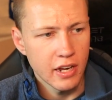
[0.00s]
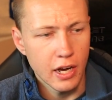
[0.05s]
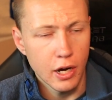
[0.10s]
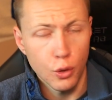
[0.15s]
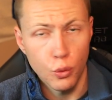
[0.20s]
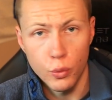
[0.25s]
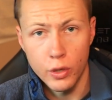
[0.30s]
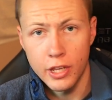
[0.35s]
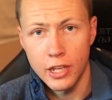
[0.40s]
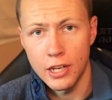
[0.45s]
Now
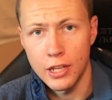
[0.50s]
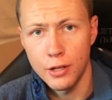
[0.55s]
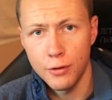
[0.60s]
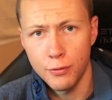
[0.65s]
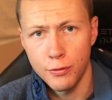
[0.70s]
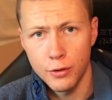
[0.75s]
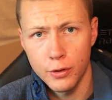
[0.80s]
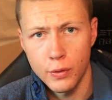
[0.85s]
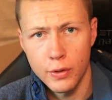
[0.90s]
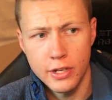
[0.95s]
we can
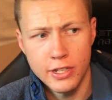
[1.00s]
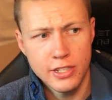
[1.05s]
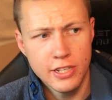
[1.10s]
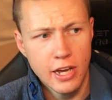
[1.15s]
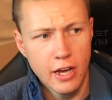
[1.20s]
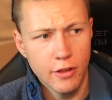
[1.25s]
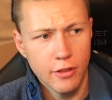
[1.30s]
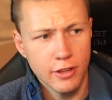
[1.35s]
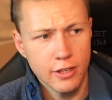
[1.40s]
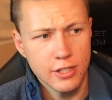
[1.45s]
influence
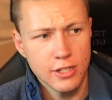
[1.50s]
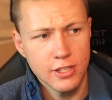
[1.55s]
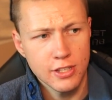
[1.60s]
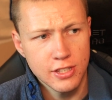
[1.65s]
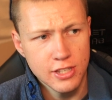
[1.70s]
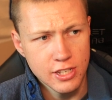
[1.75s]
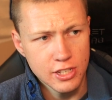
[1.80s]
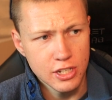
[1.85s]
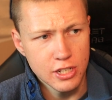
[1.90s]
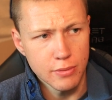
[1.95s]
how this
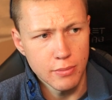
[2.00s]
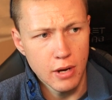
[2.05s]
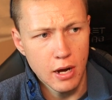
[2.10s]
system